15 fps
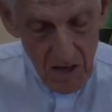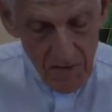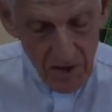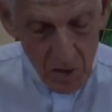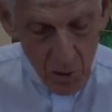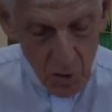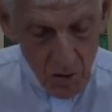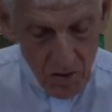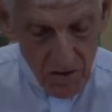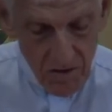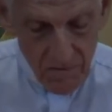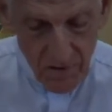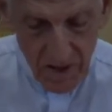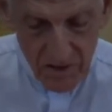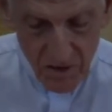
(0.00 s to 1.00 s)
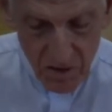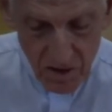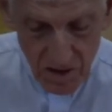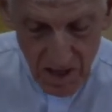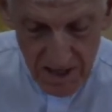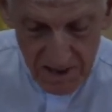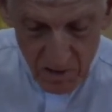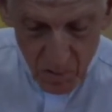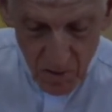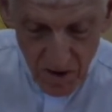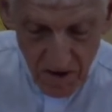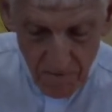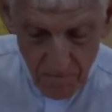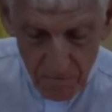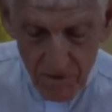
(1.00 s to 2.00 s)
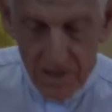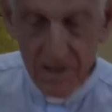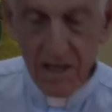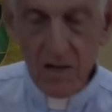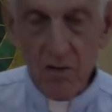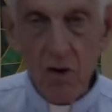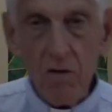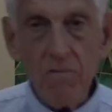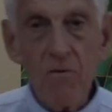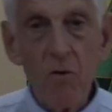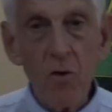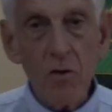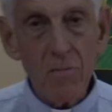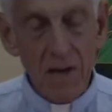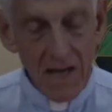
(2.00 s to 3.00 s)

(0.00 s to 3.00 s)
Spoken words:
total of, on July 12th, putting together all four